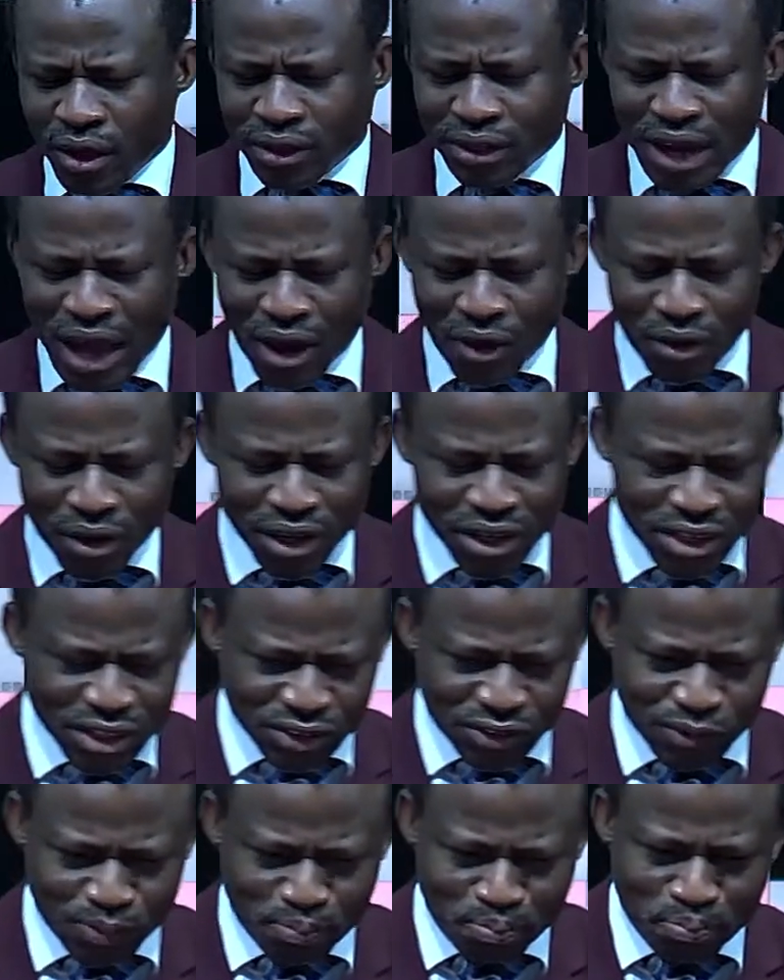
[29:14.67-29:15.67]
Now,
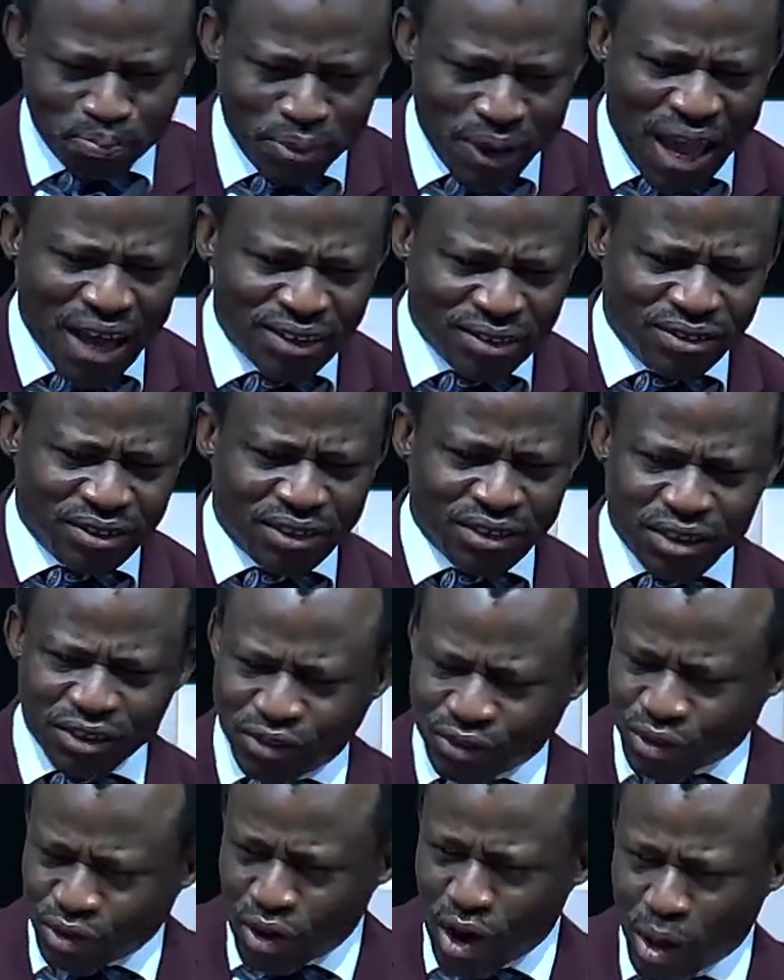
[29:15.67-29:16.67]
he's planting his
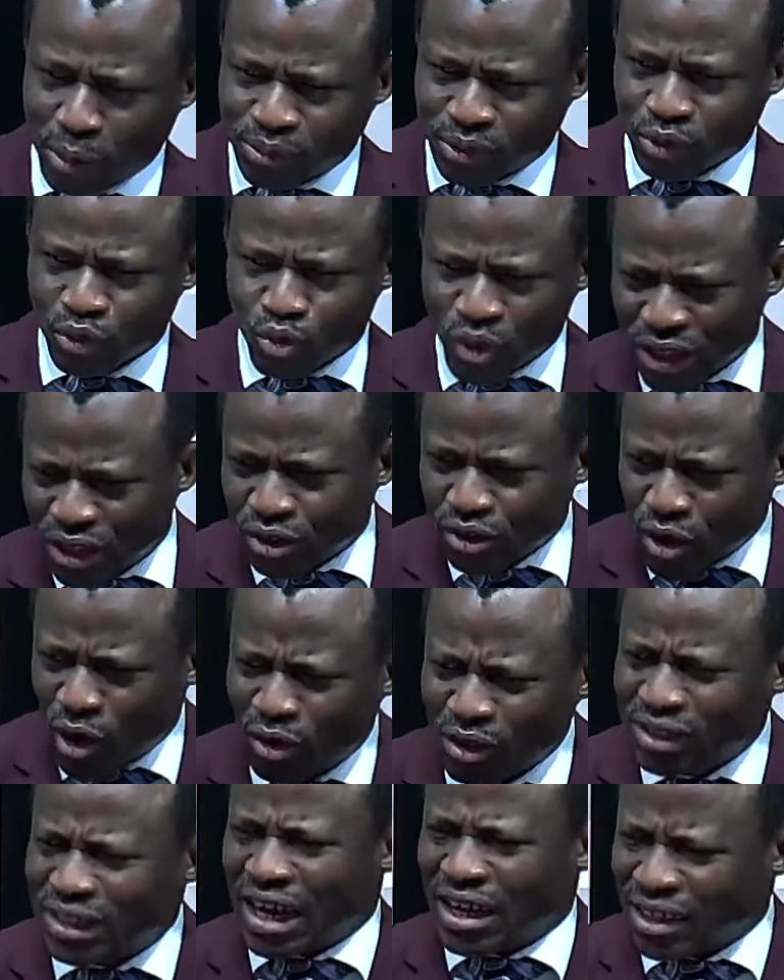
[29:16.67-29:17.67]
crops. We know
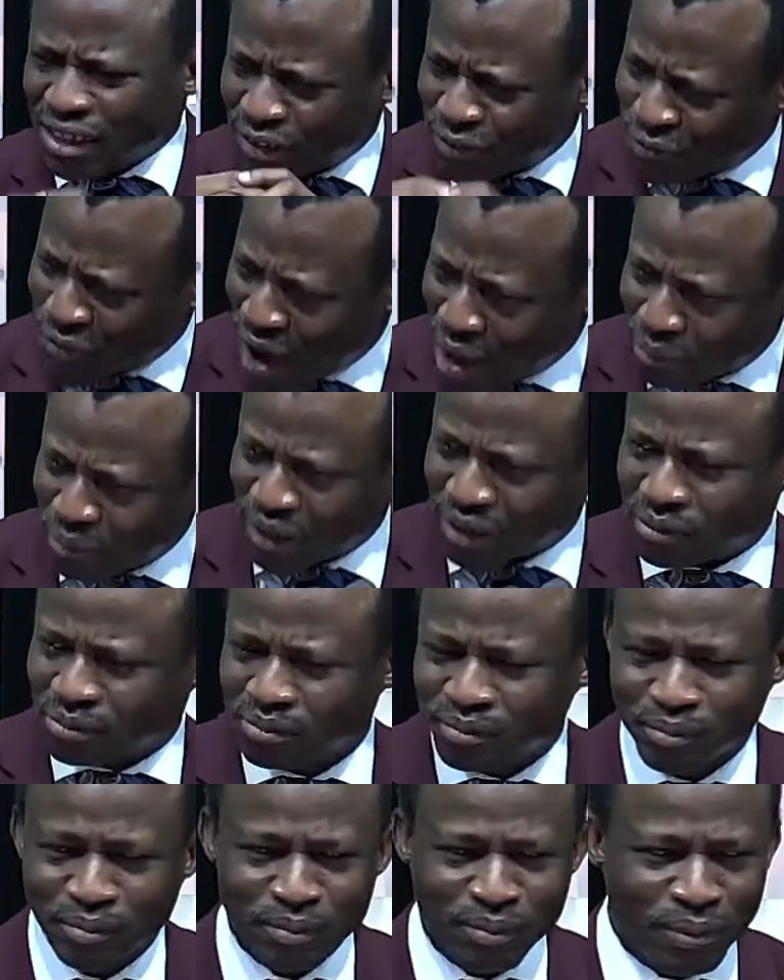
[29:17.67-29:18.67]
there is famine.
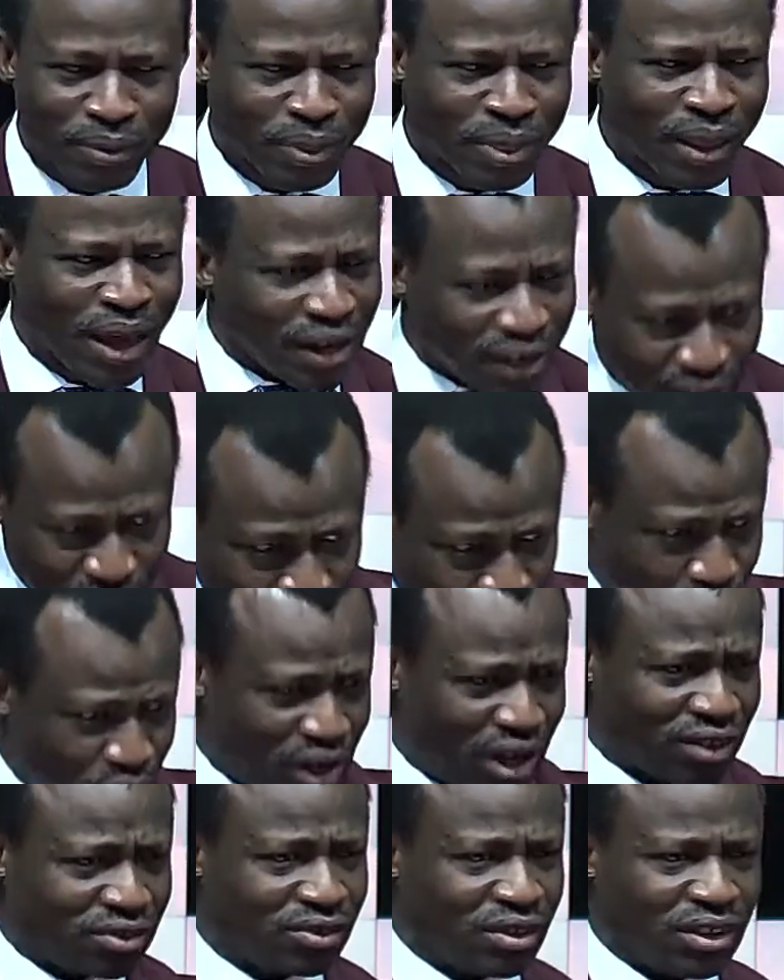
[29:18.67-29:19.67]
The
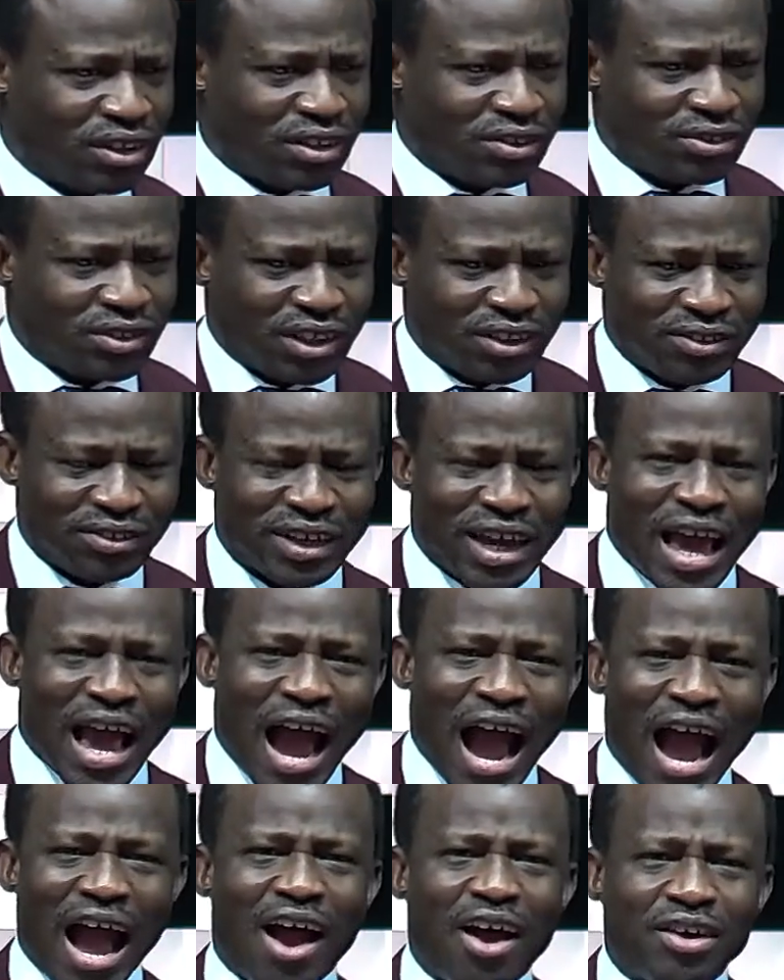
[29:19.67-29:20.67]
curious thing is this.
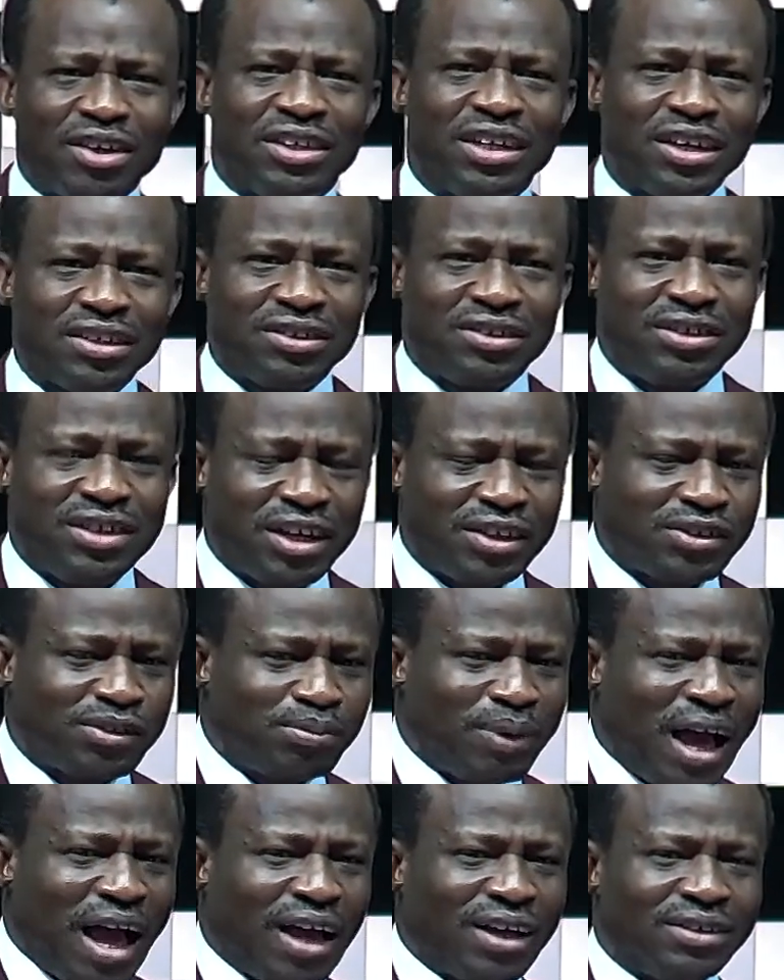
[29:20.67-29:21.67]
How did this
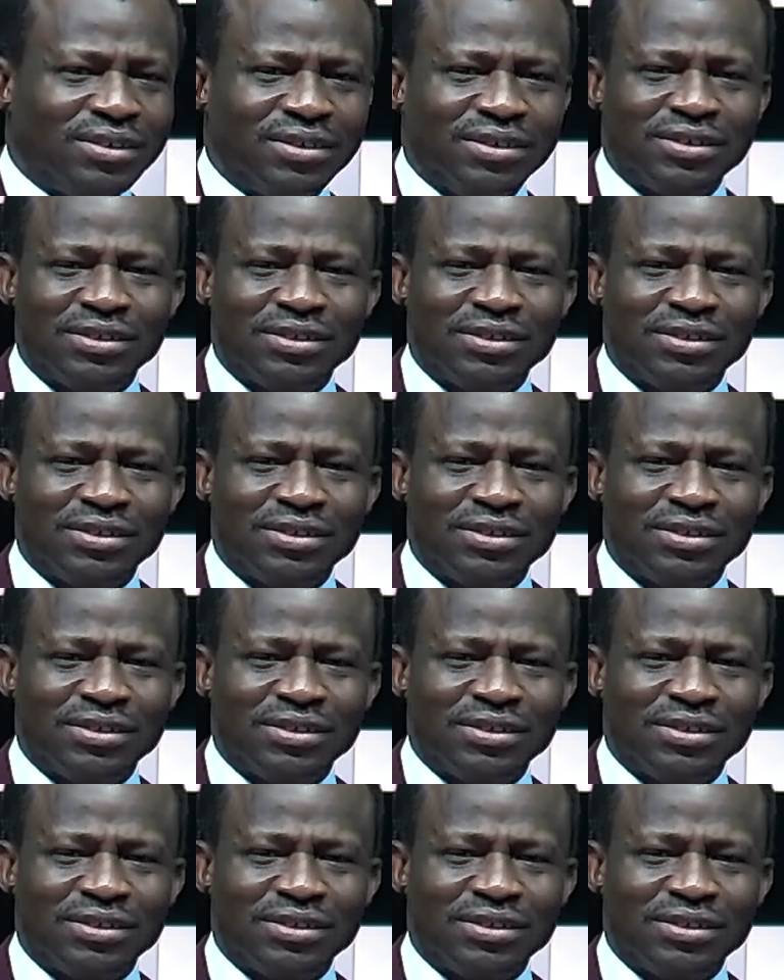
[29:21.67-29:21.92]
man